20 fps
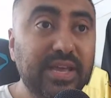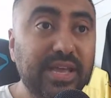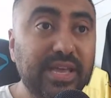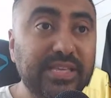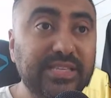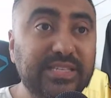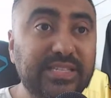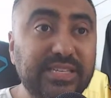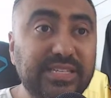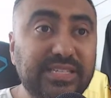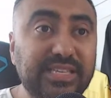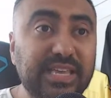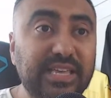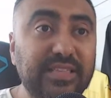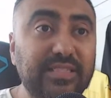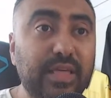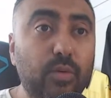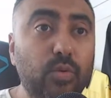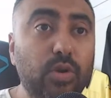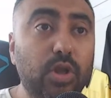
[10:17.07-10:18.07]
insisting
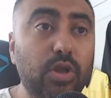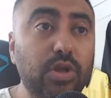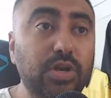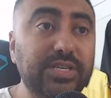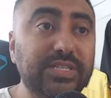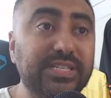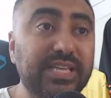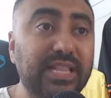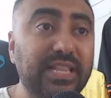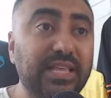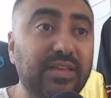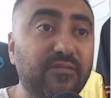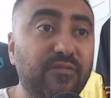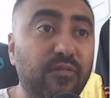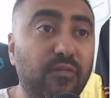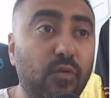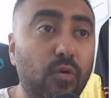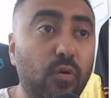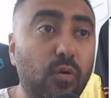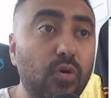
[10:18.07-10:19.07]
they will only sell him
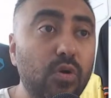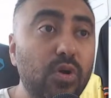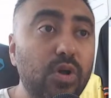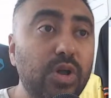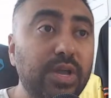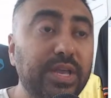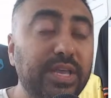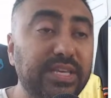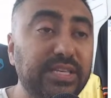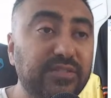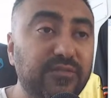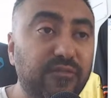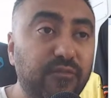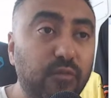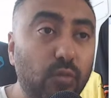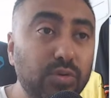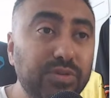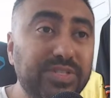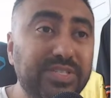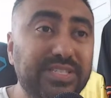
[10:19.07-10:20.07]
for his
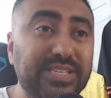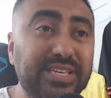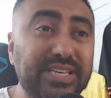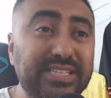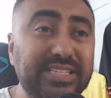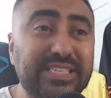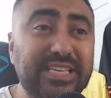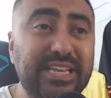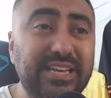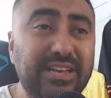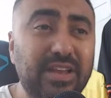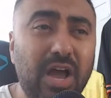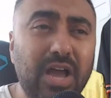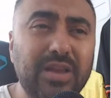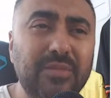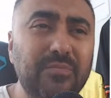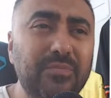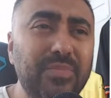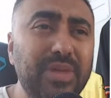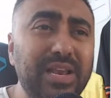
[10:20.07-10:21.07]
full
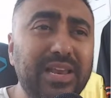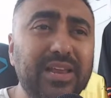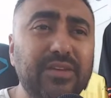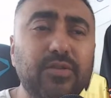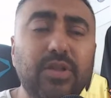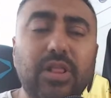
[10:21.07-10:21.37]
69 million.